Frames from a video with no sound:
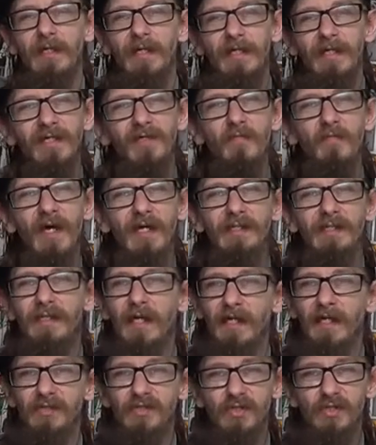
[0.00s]
he can make
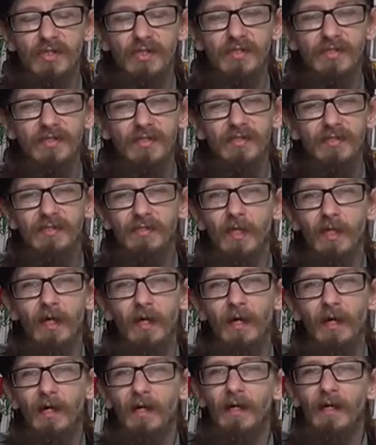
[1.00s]
gadgets,
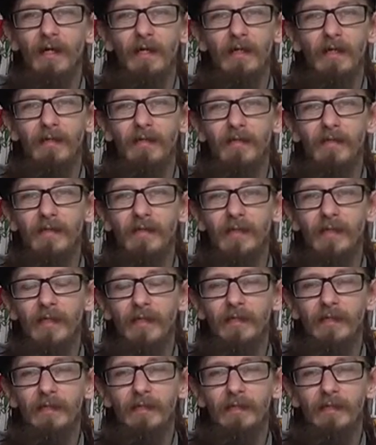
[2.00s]
and